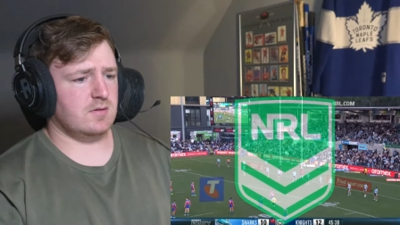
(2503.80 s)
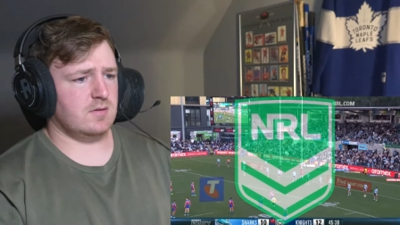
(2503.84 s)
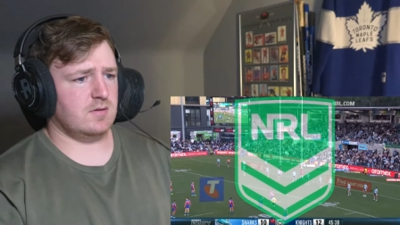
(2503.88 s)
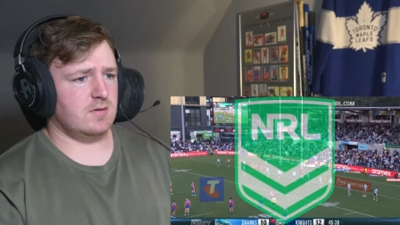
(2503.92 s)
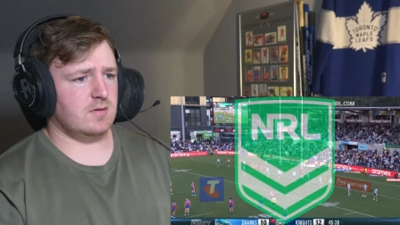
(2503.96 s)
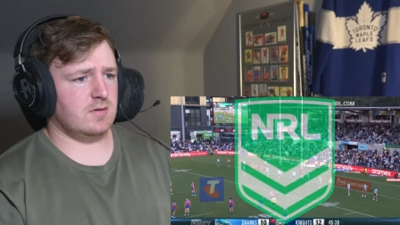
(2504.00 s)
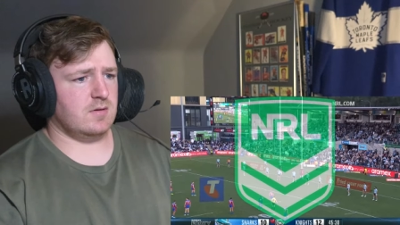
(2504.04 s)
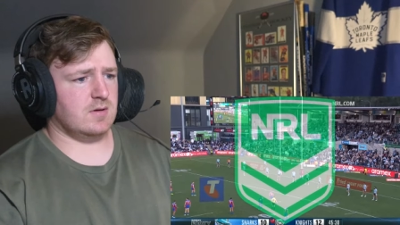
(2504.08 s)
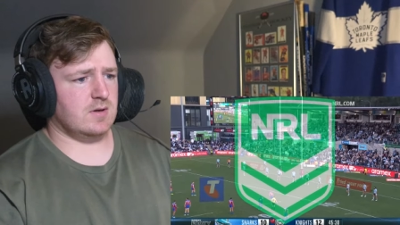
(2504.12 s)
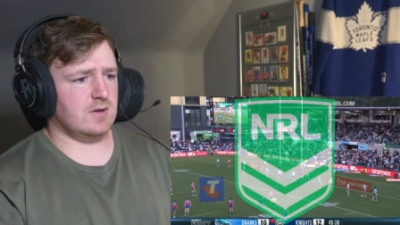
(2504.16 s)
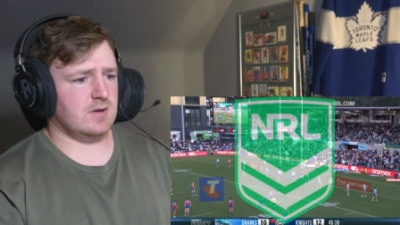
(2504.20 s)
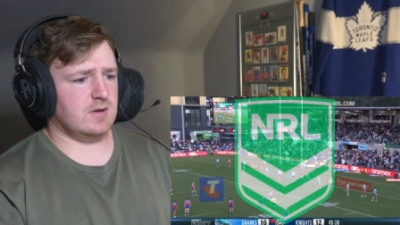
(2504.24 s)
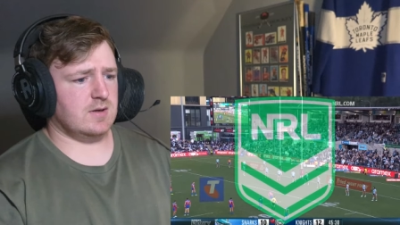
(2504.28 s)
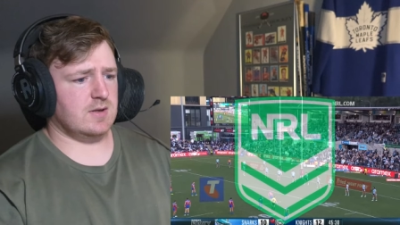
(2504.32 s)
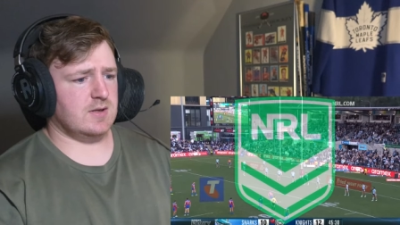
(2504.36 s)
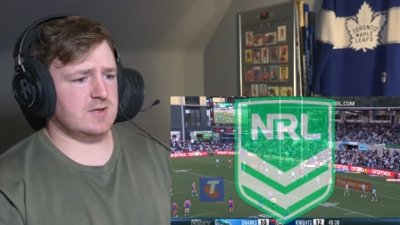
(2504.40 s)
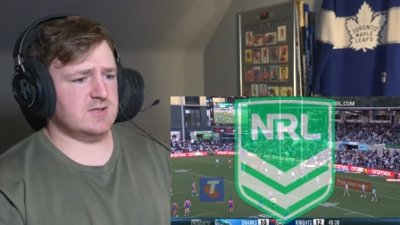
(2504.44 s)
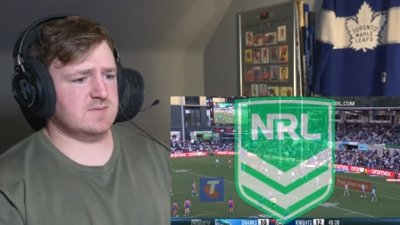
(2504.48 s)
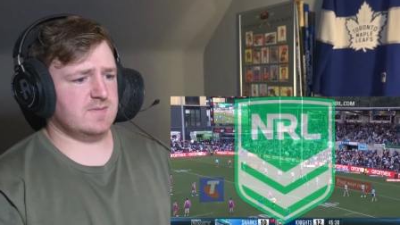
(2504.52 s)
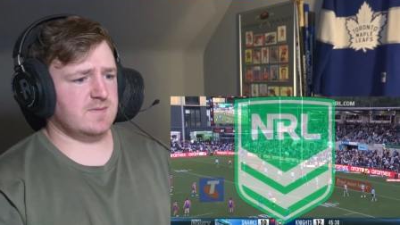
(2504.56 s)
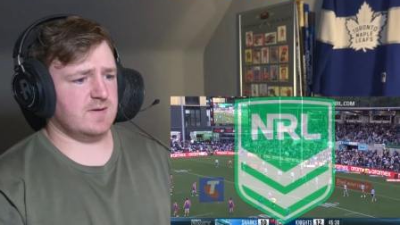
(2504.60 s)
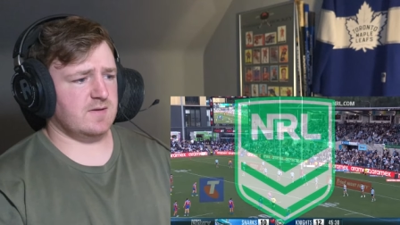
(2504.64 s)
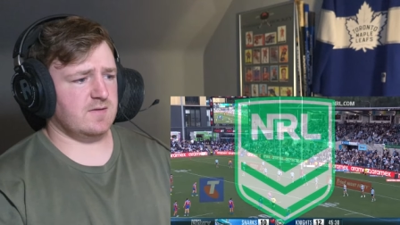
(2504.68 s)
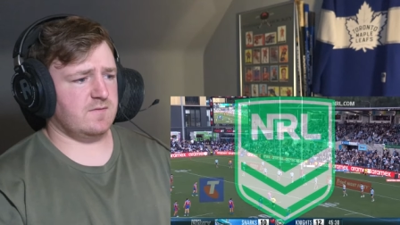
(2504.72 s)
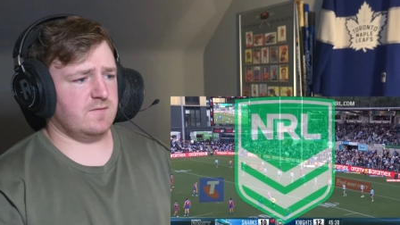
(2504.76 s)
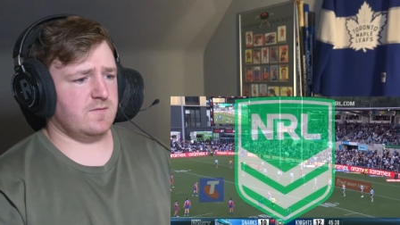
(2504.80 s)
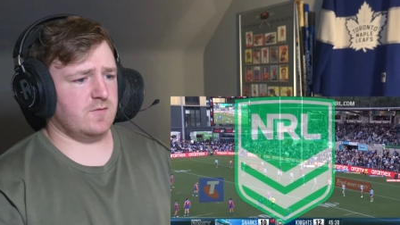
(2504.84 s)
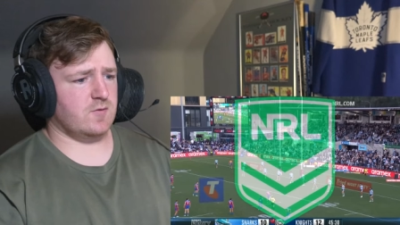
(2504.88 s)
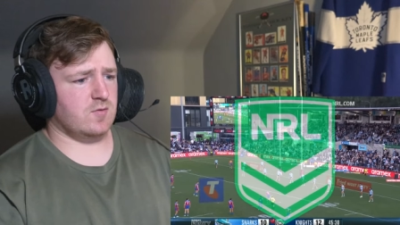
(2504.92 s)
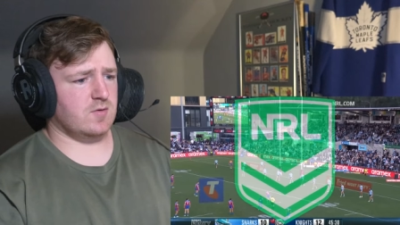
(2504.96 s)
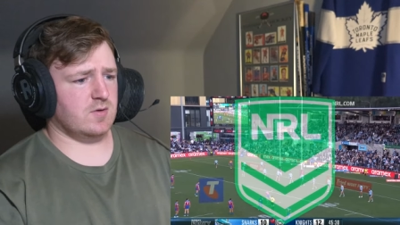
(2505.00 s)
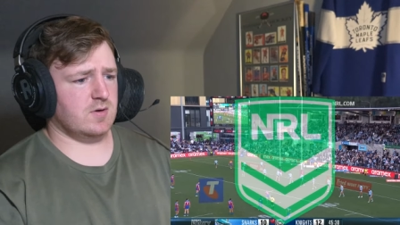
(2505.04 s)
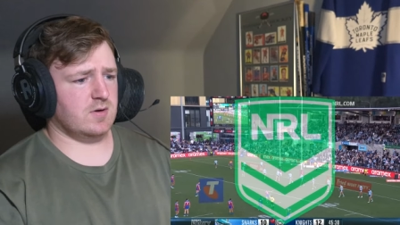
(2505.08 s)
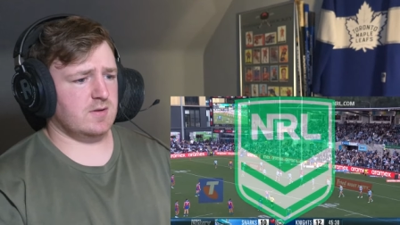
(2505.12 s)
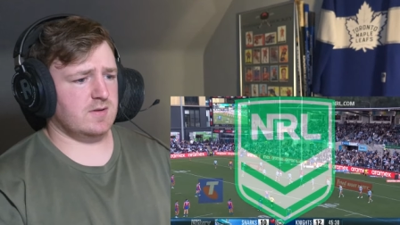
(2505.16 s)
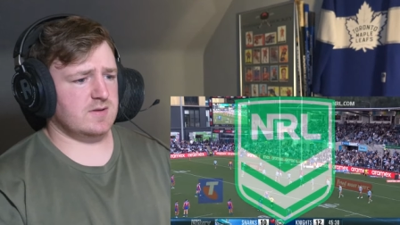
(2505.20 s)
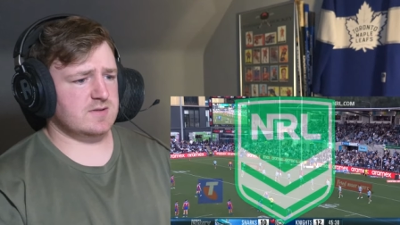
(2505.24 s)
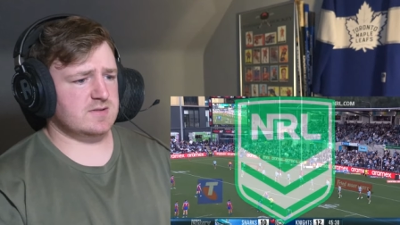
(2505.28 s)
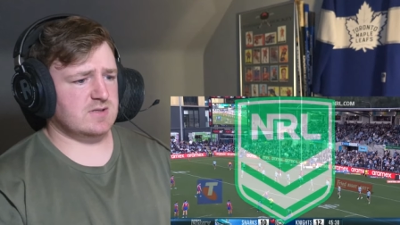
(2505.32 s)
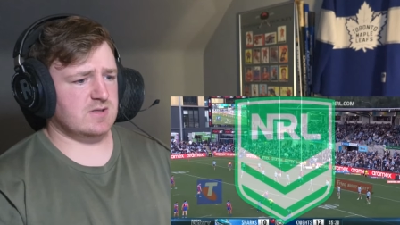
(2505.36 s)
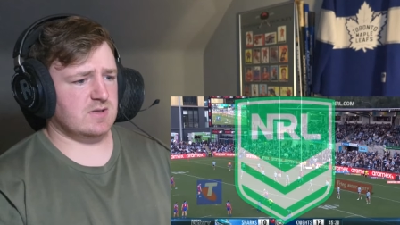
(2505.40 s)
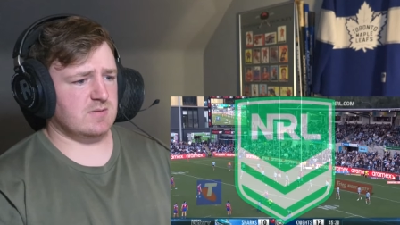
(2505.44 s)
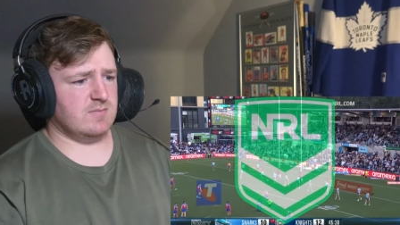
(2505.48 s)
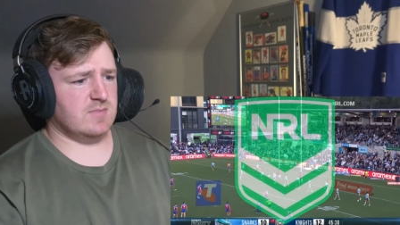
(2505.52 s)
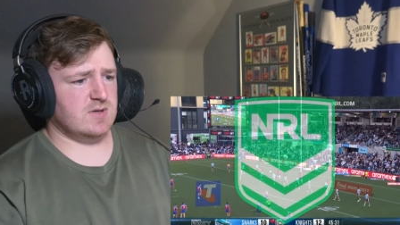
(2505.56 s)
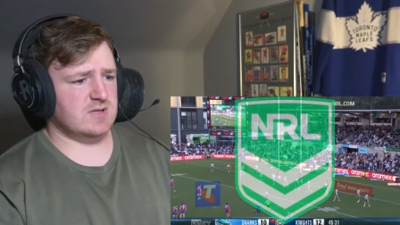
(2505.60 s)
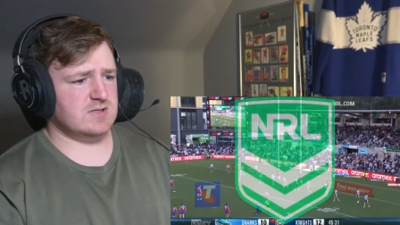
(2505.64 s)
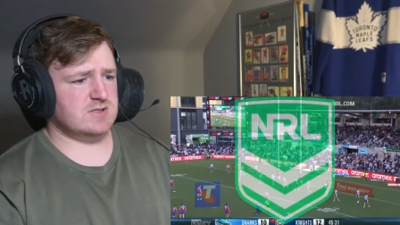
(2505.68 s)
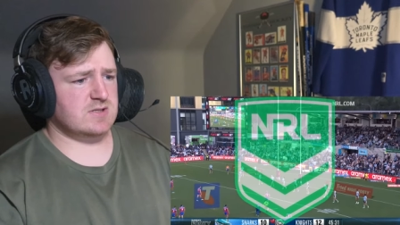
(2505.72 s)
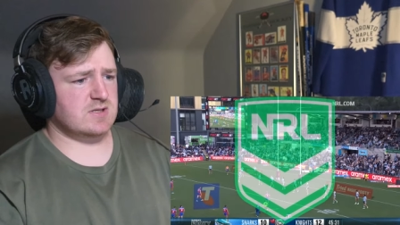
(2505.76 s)
Right, Knights by four, unless they
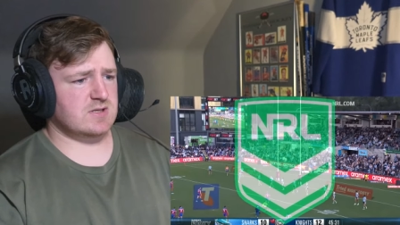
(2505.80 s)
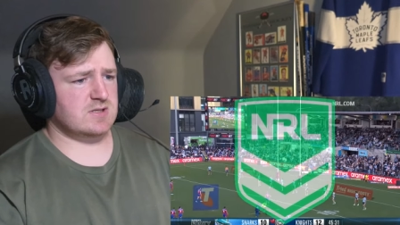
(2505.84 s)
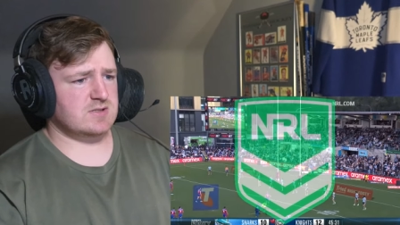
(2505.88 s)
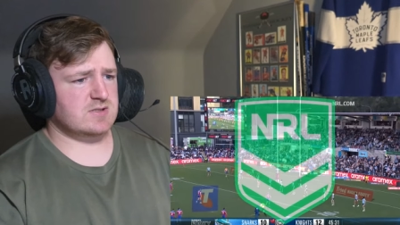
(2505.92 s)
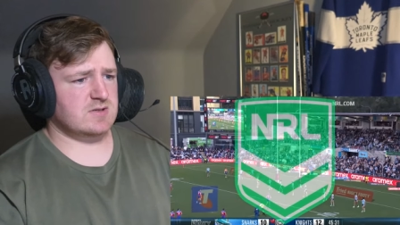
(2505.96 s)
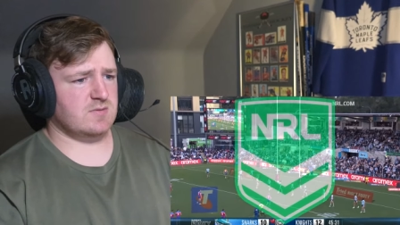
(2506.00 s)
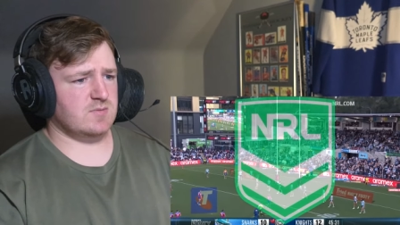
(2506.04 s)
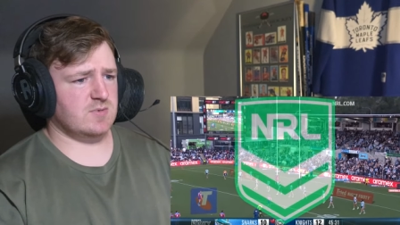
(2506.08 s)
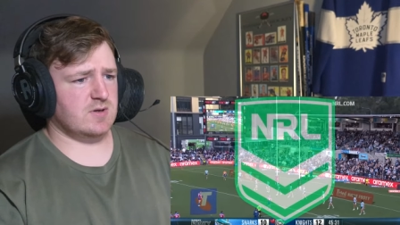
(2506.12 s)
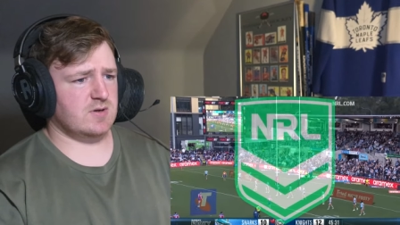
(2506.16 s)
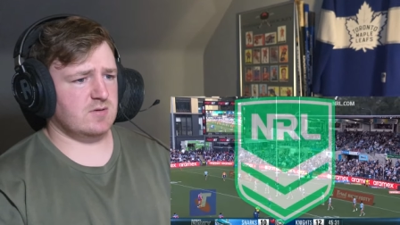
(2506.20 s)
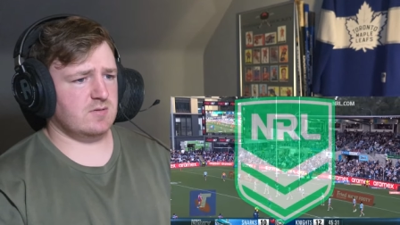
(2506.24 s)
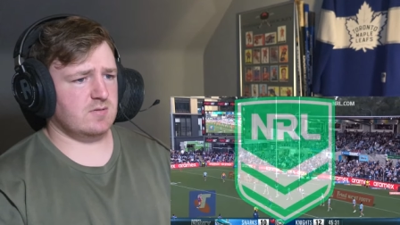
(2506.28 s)
miss this somehow.